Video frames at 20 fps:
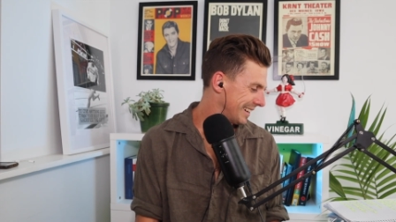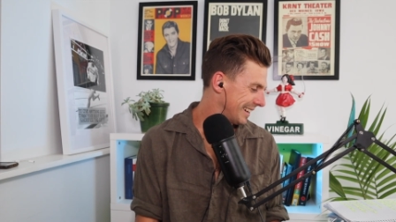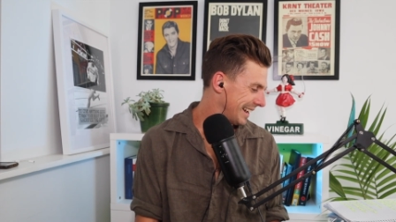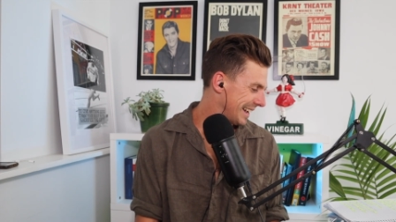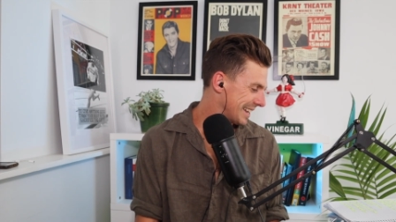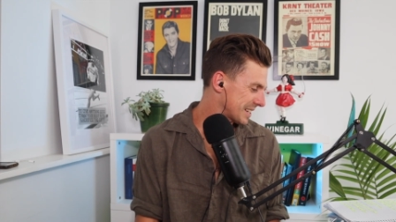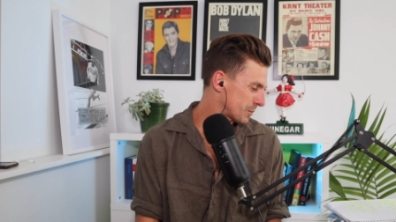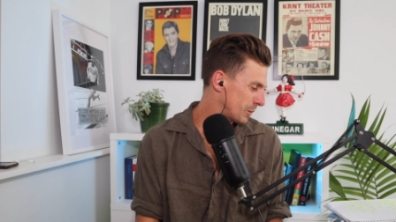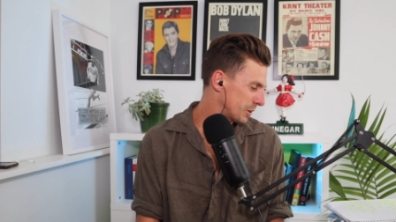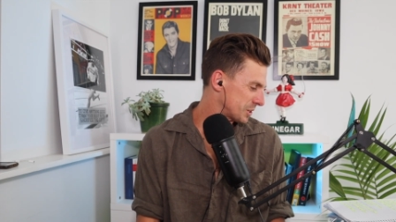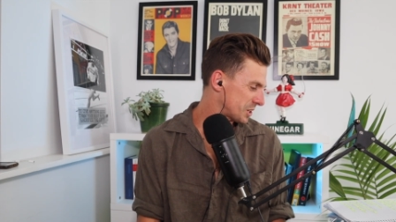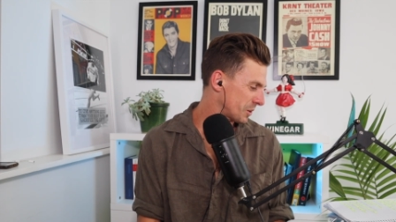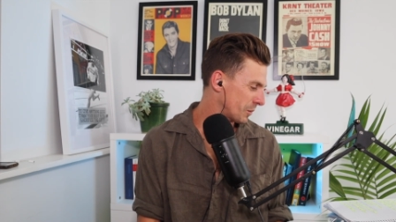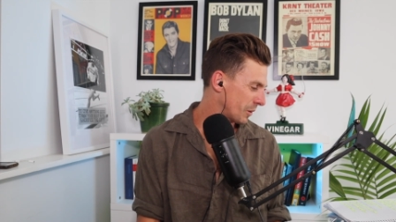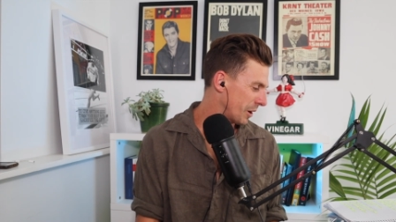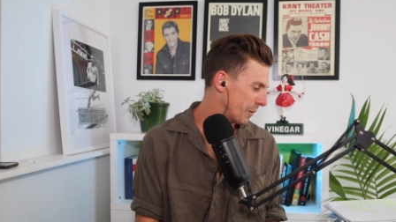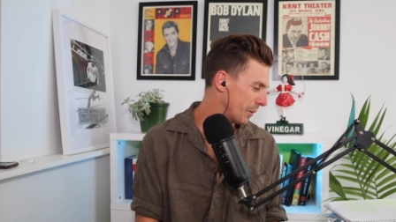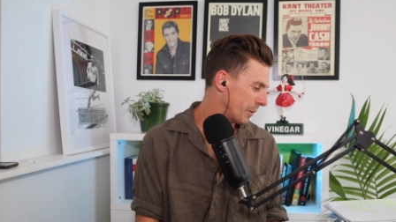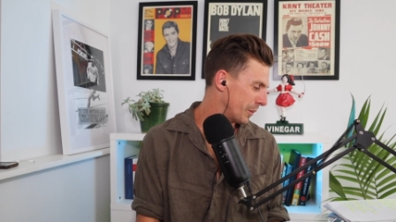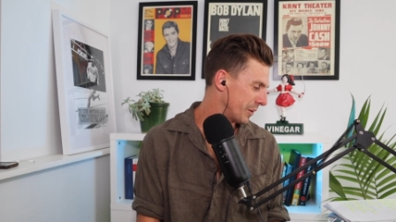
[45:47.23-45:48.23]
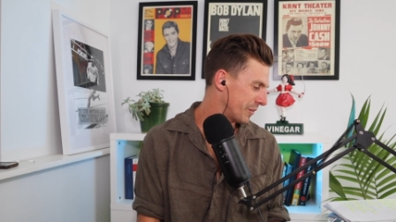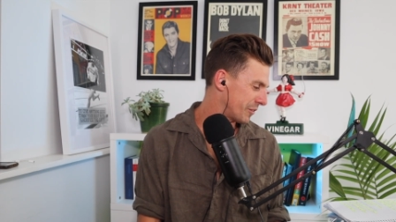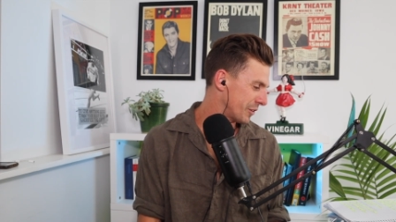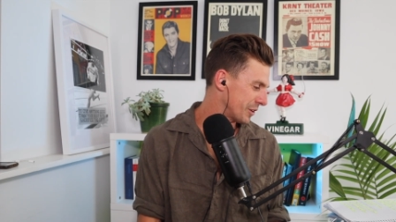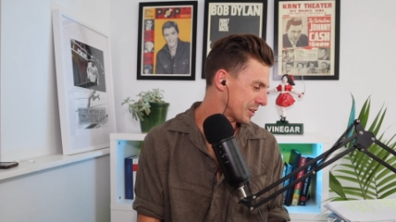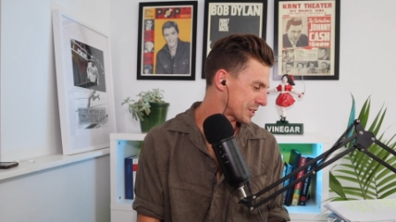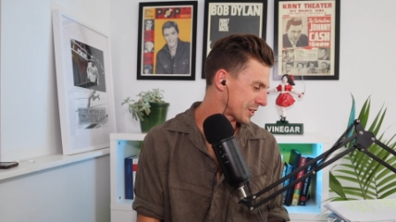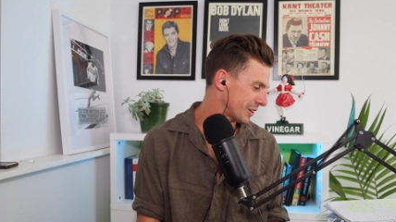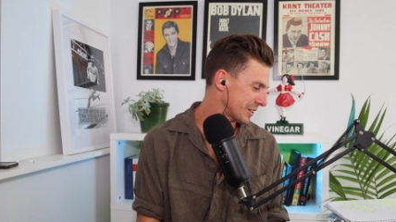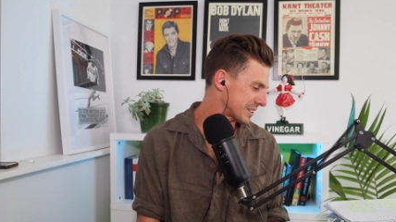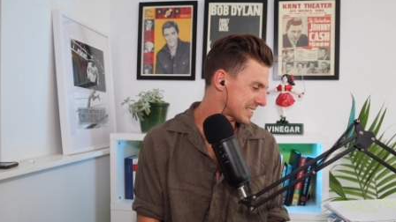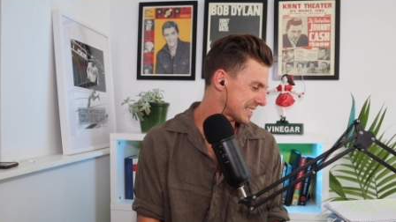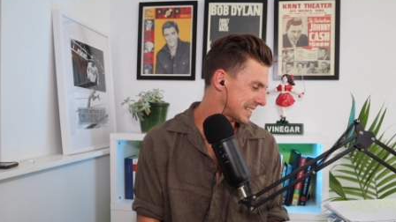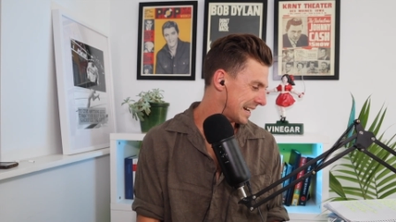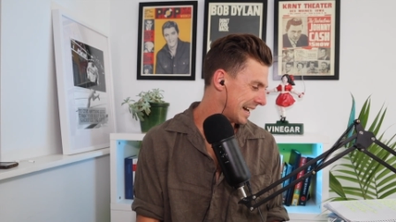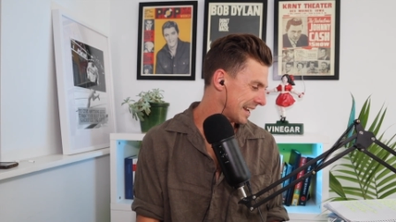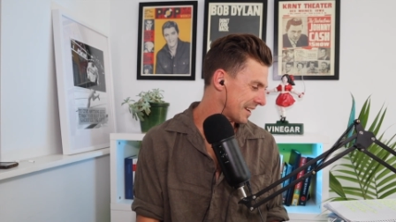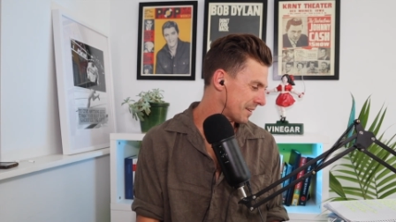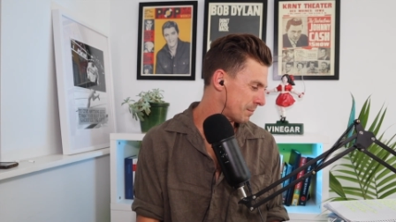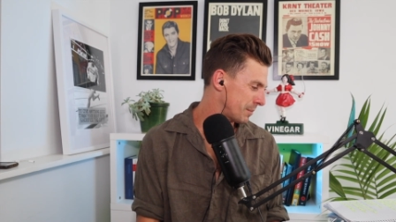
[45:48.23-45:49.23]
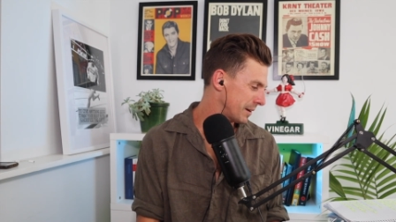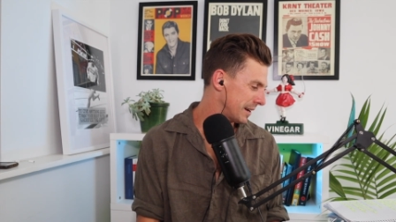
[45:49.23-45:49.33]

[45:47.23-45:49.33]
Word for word: as what you were when we first got started.